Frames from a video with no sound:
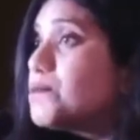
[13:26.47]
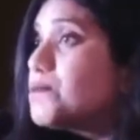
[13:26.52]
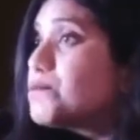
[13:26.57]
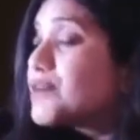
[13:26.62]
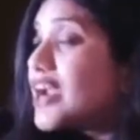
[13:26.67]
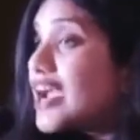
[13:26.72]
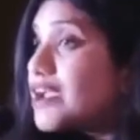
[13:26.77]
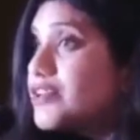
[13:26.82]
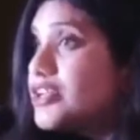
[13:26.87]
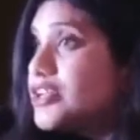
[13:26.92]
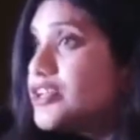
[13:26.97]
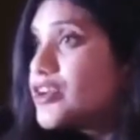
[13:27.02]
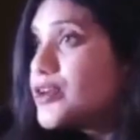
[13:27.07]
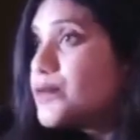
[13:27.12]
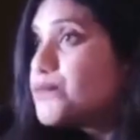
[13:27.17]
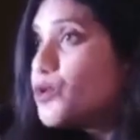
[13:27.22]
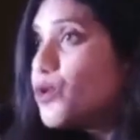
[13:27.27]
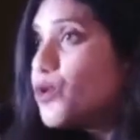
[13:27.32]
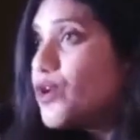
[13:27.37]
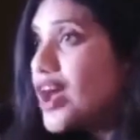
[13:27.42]
private
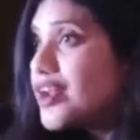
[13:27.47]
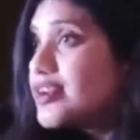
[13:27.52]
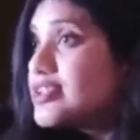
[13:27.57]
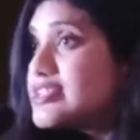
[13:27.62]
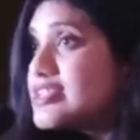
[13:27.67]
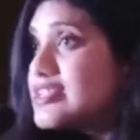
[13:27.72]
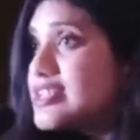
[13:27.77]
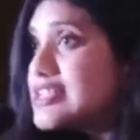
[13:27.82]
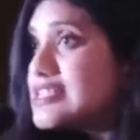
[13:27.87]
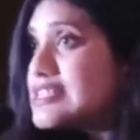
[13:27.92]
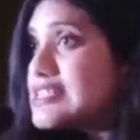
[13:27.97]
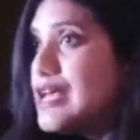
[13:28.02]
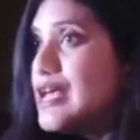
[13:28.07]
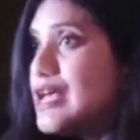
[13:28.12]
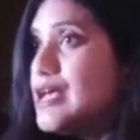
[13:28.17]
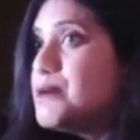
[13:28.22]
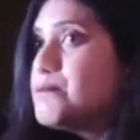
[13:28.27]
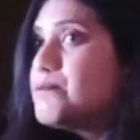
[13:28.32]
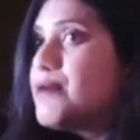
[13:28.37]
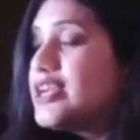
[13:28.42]
cryptocurrencies,
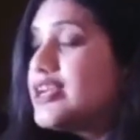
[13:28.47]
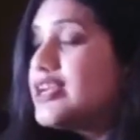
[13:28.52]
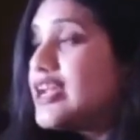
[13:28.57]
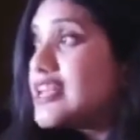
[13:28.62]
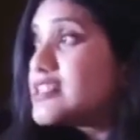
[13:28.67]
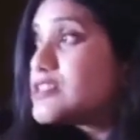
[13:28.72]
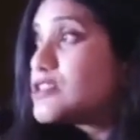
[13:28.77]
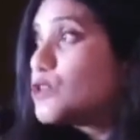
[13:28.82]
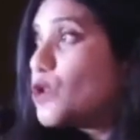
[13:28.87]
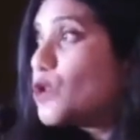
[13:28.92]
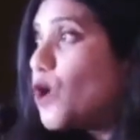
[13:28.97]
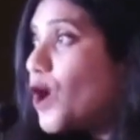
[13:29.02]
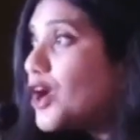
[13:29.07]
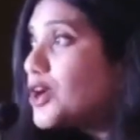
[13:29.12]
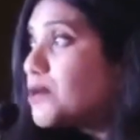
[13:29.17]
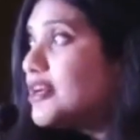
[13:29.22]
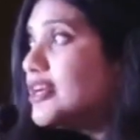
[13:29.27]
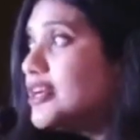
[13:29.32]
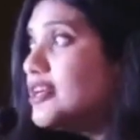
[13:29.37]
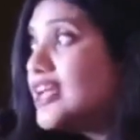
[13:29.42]
but it has
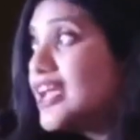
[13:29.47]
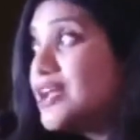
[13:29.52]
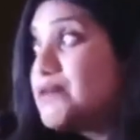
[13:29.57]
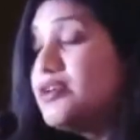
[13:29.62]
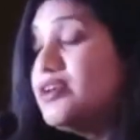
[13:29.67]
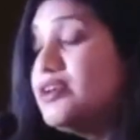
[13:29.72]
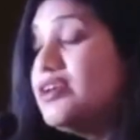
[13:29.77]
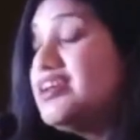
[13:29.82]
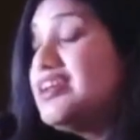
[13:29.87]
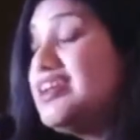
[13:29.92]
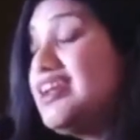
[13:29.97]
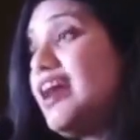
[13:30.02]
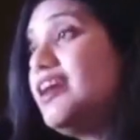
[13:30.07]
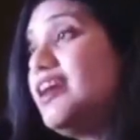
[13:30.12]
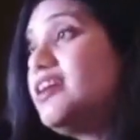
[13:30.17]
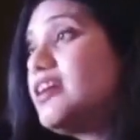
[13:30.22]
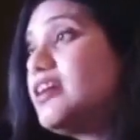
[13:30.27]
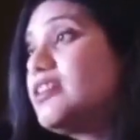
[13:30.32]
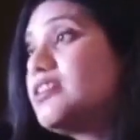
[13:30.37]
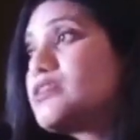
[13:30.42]
not been tabled
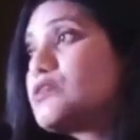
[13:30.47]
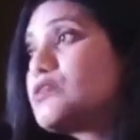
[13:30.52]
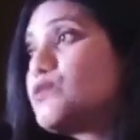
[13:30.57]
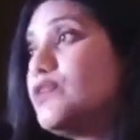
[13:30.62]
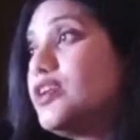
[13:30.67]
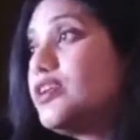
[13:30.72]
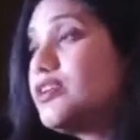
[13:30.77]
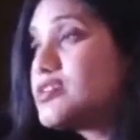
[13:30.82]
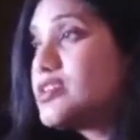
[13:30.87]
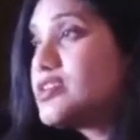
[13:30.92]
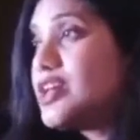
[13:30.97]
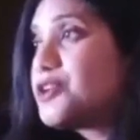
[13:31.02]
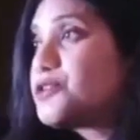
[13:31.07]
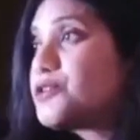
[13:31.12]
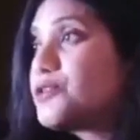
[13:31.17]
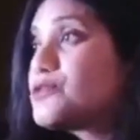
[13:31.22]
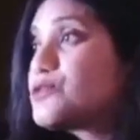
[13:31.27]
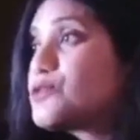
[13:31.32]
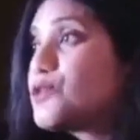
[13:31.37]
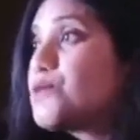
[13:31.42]
yet in this winter
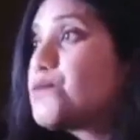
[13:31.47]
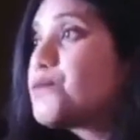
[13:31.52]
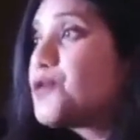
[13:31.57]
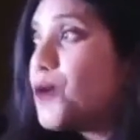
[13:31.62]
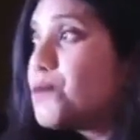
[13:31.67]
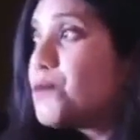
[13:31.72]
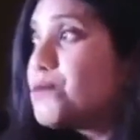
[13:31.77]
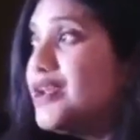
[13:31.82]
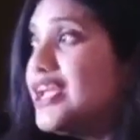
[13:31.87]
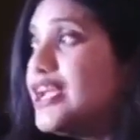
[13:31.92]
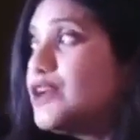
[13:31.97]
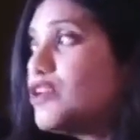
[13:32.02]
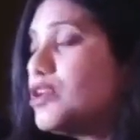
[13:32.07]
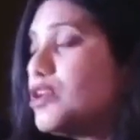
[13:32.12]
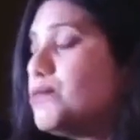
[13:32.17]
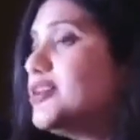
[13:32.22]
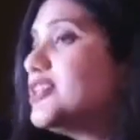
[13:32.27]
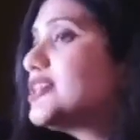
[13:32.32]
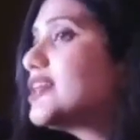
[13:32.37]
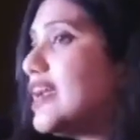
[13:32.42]
session, so probably it will
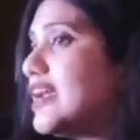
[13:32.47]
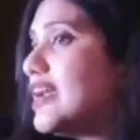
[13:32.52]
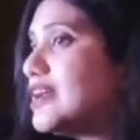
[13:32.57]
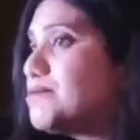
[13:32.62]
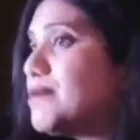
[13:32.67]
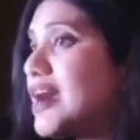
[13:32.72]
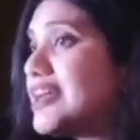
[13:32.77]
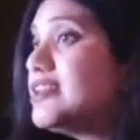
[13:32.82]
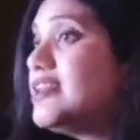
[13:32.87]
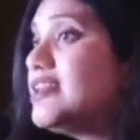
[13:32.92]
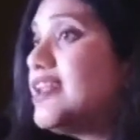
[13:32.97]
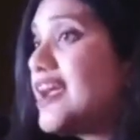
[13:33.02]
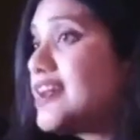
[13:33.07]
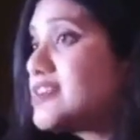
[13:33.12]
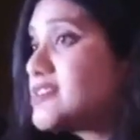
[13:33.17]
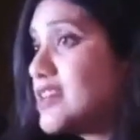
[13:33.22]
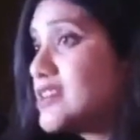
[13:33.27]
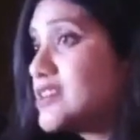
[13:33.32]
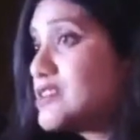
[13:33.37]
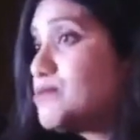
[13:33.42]
be delayed by the next
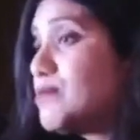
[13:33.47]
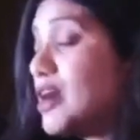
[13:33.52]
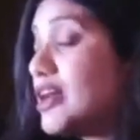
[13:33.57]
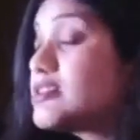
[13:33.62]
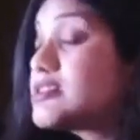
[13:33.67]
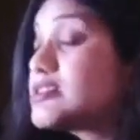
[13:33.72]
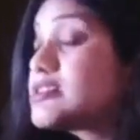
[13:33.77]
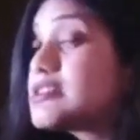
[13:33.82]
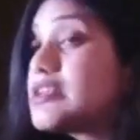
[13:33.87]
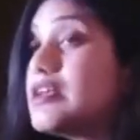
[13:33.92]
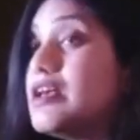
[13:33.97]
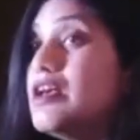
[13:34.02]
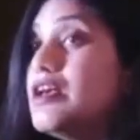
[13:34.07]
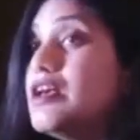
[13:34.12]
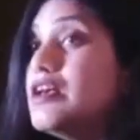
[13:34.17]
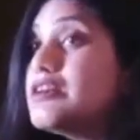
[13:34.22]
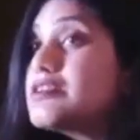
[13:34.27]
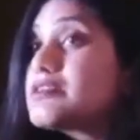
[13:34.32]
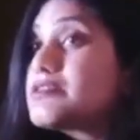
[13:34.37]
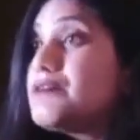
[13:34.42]
6 months.
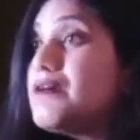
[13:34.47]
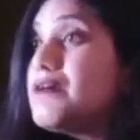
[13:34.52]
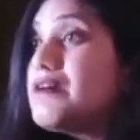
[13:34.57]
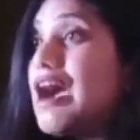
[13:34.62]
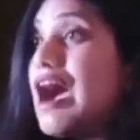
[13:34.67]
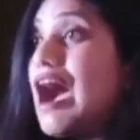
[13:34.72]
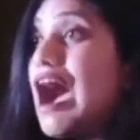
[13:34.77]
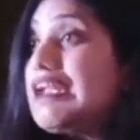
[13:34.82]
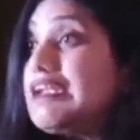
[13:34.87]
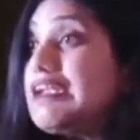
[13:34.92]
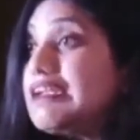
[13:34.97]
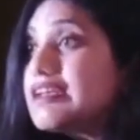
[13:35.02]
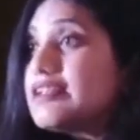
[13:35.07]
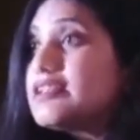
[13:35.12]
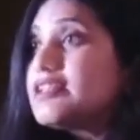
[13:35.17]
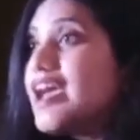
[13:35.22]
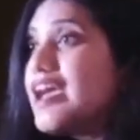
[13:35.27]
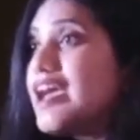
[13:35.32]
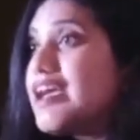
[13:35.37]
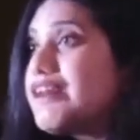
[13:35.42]
So until
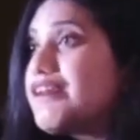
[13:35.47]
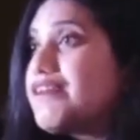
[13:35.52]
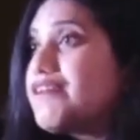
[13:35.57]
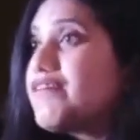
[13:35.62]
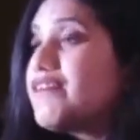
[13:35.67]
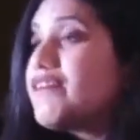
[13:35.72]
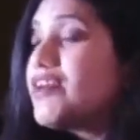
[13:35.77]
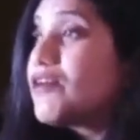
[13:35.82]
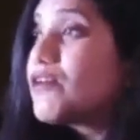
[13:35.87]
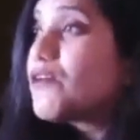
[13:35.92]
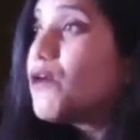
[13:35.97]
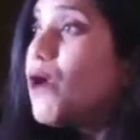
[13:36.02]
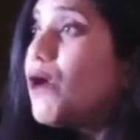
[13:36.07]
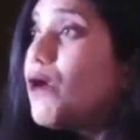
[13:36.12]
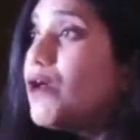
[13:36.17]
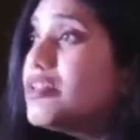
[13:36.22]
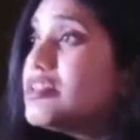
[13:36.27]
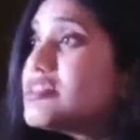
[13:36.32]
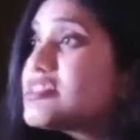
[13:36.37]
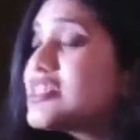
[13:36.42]
then, we are
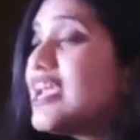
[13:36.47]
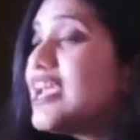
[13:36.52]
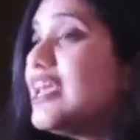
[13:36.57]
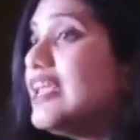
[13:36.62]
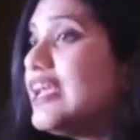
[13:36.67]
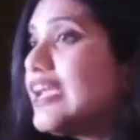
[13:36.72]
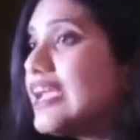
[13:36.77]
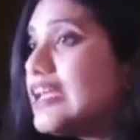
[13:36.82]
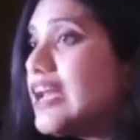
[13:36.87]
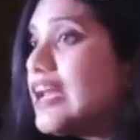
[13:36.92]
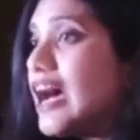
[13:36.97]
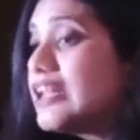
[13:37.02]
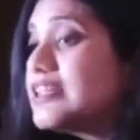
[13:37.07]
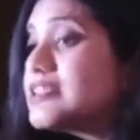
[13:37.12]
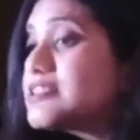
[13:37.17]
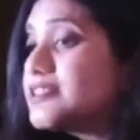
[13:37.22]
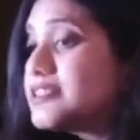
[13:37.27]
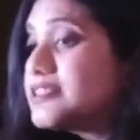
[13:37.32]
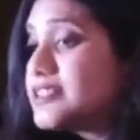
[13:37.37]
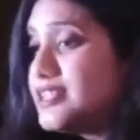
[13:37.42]
all sailing in
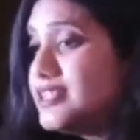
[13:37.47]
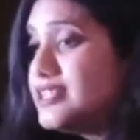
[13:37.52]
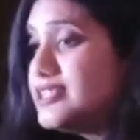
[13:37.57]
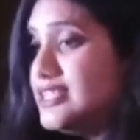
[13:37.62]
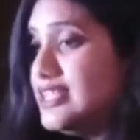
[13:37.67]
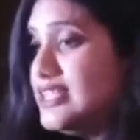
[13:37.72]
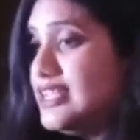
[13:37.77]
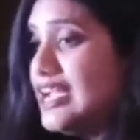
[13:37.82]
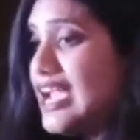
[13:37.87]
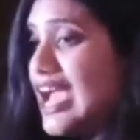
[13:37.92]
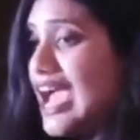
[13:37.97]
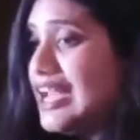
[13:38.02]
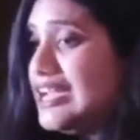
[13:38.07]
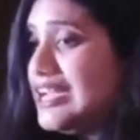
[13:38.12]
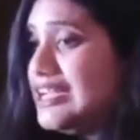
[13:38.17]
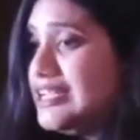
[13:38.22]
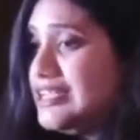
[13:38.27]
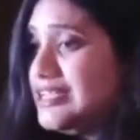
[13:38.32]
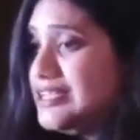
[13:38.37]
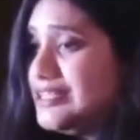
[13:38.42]
uncertainty.
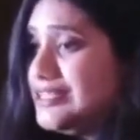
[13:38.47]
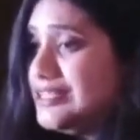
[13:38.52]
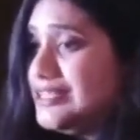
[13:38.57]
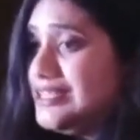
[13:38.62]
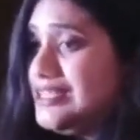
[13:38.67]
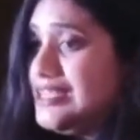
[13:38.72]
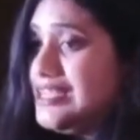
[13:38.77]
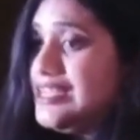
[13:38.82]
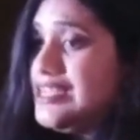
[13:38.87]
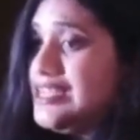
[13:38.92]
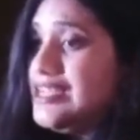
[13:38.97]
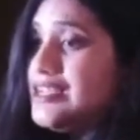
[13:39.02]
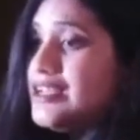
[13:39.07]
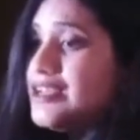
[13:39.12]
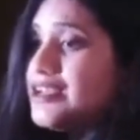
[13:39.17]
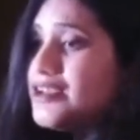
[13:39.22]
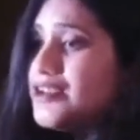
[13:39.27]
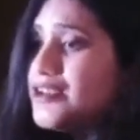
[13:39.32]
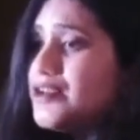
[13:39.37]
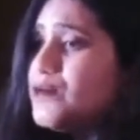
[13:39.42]
And
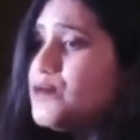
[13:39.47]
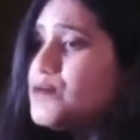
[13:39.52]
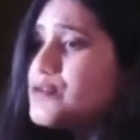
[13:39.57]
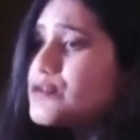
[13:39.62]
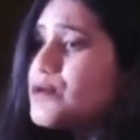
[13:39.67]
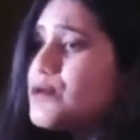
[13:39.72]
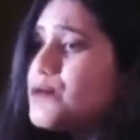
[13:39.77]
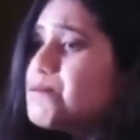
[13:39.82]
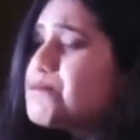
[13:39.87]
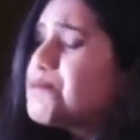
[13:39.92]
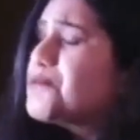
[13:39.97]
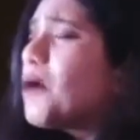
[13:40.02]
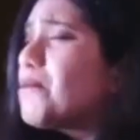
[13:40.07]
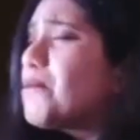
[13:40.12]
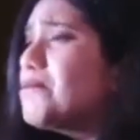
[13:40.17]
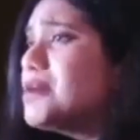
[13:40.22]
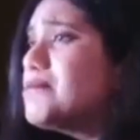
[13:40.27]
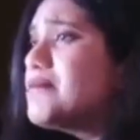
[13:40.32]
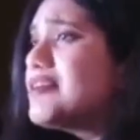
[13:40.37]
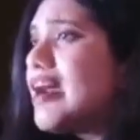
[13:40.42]
so
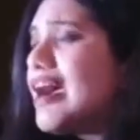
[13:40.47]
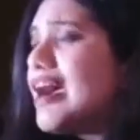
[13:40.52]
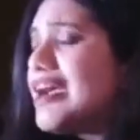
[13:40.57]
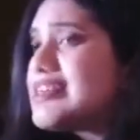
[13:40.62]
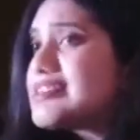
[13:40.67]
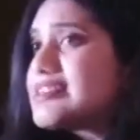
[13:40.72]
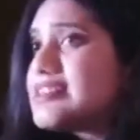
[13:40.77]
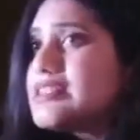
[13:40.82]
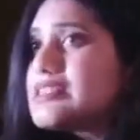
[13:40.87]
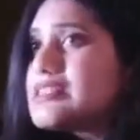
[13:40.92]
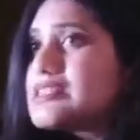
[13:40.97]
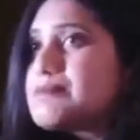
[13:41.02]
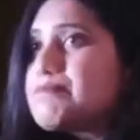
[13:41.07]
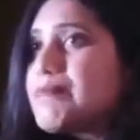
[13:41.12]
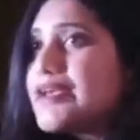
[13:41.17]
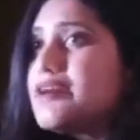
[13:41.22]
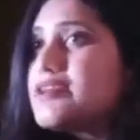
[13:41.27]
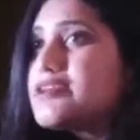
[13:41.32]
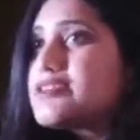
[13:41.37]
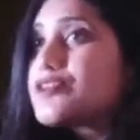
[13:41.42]
problem arises
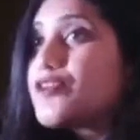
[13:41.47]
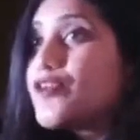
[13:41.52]
because